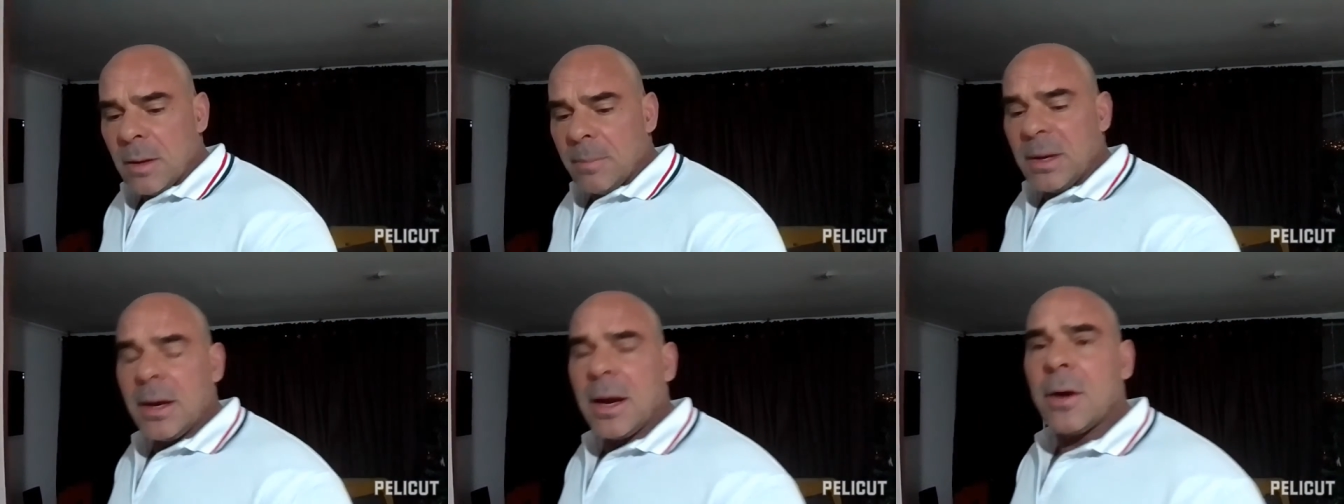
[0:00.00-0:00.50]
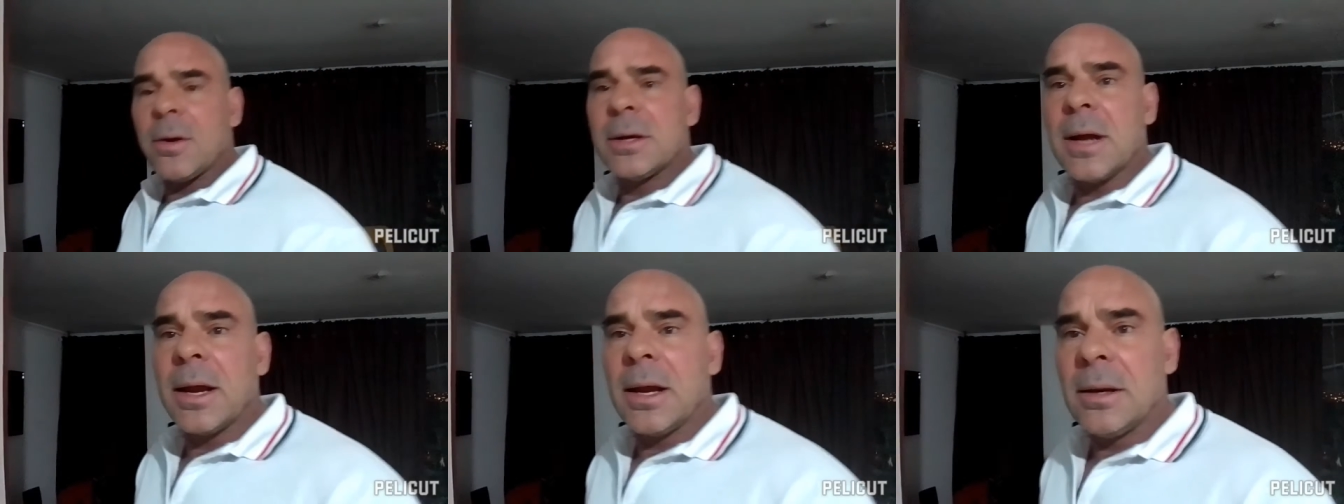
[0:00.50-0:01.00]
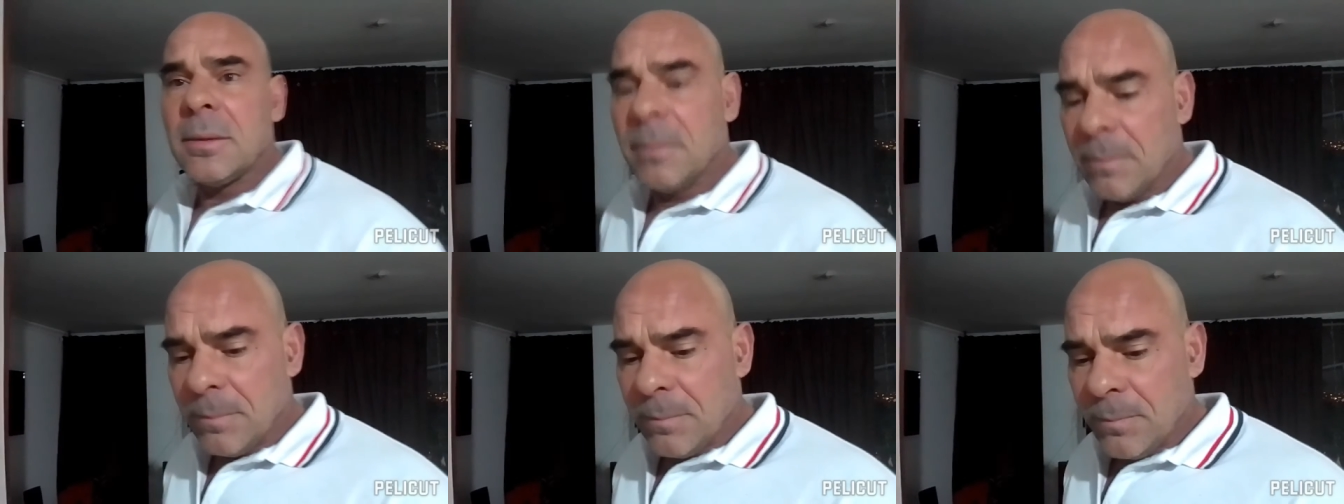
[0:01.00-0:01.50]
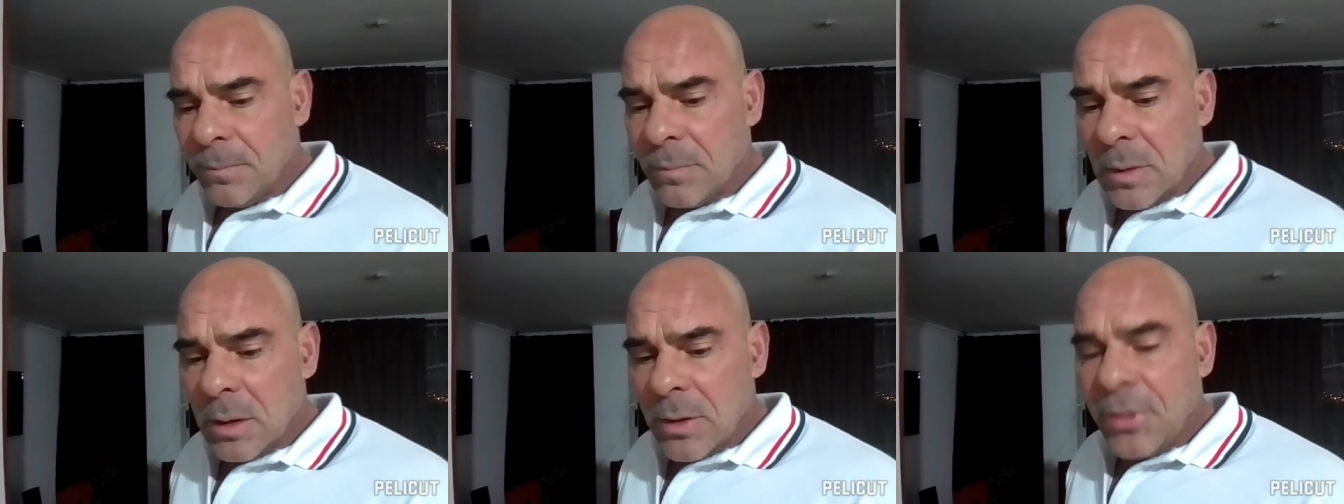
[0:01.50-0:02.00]
Be erudite.
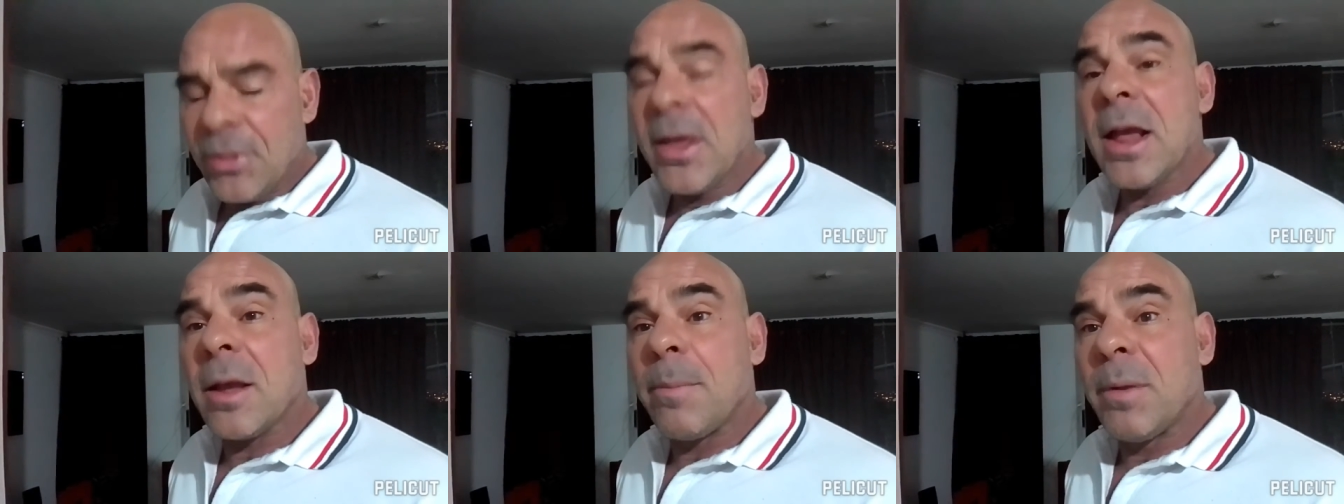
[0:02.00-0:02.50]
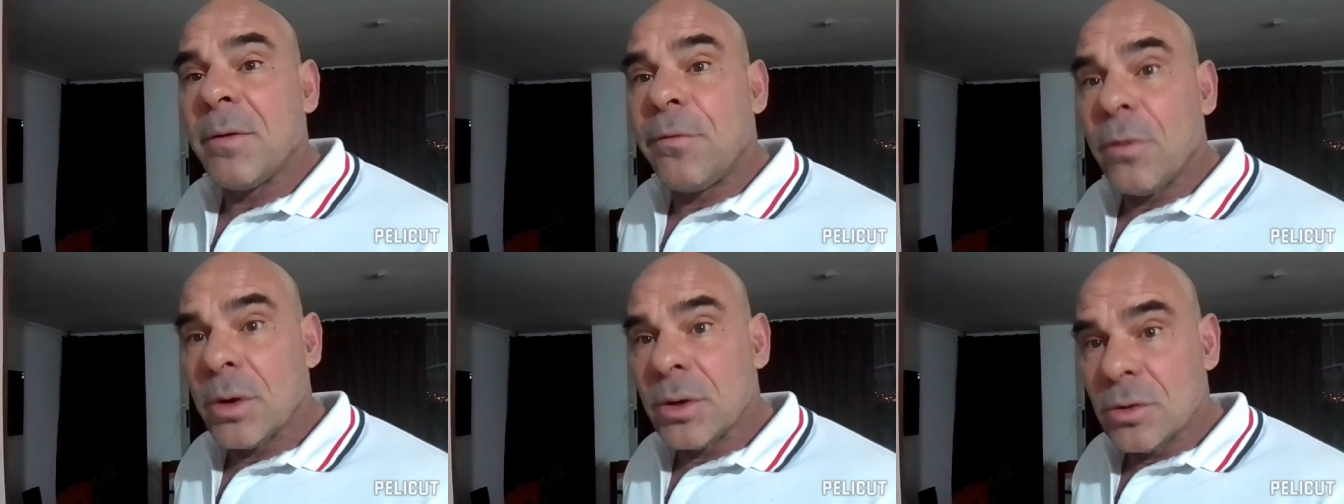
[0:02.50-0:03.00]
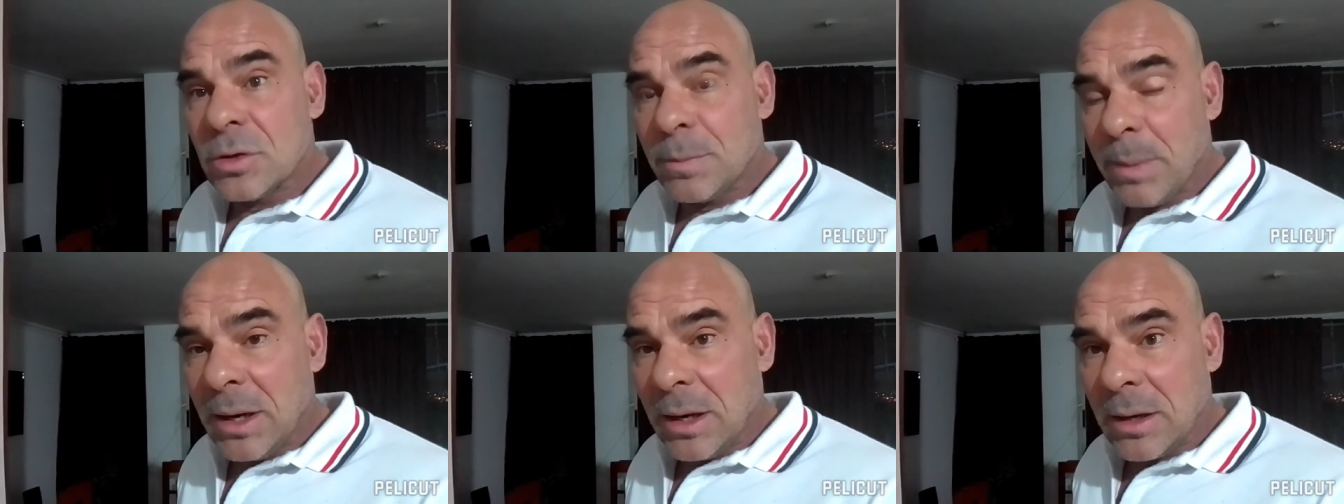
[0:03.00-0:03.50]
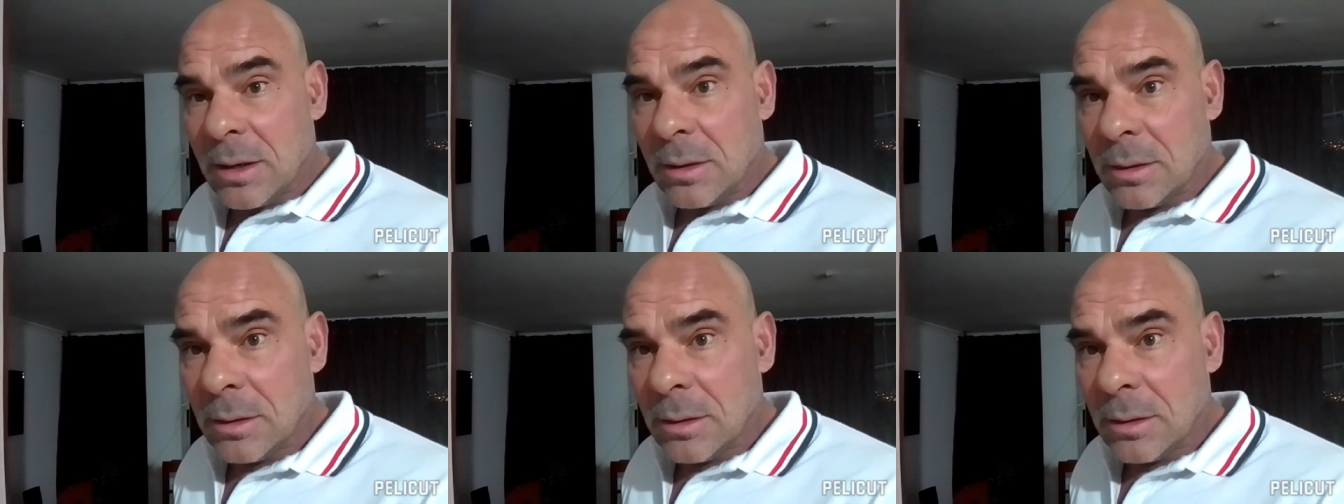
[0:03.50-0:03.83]
Think before you speak.